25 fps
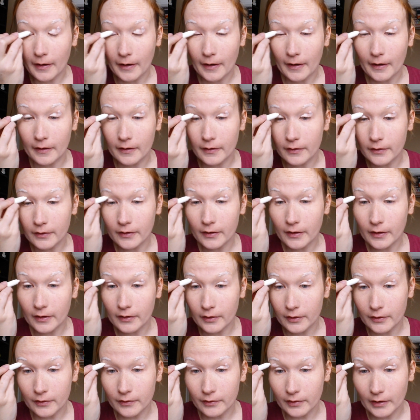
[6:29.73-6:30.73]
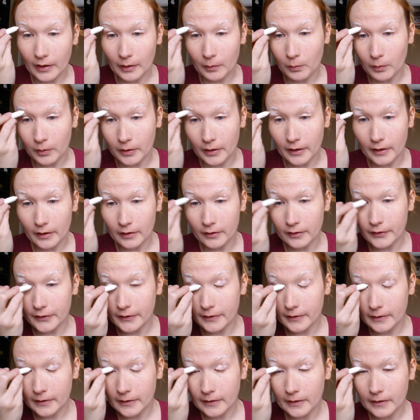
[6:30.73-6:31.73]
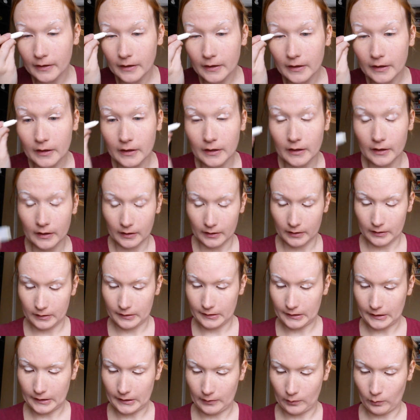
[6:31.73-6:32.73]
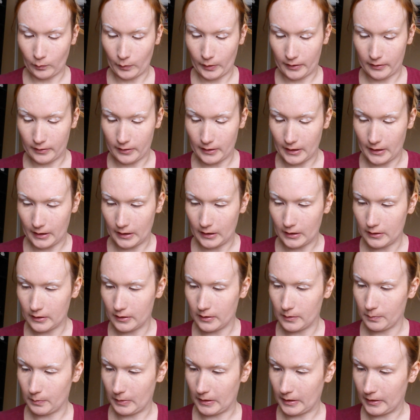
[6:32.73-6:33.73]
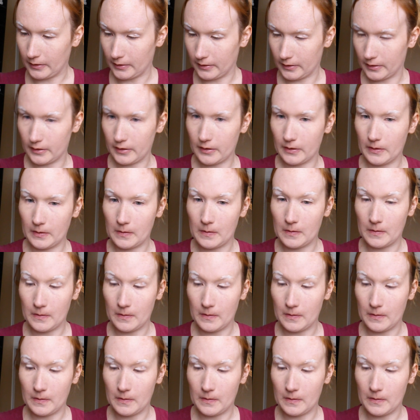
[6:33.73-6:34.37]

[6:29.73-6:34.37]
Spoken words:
and I couldn't find one at with NYX, but